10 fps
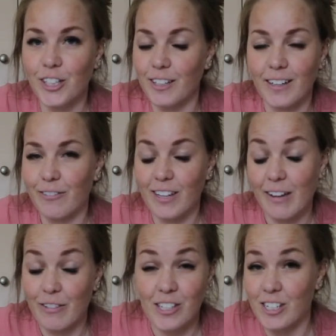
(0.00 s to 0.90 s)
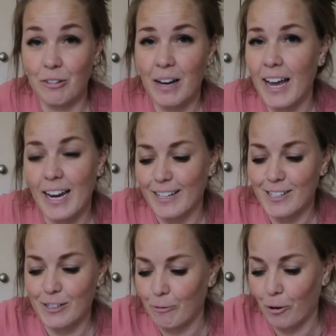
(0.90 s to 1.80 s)
you're still here and you're
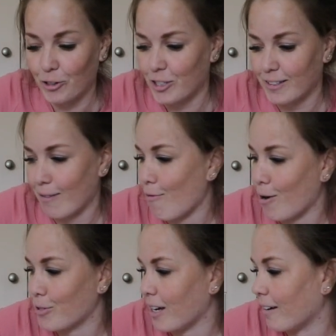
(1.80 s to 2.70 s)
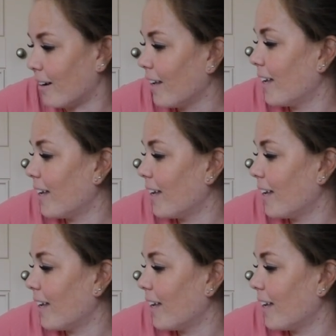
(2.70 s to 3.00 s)
still watching, then well done.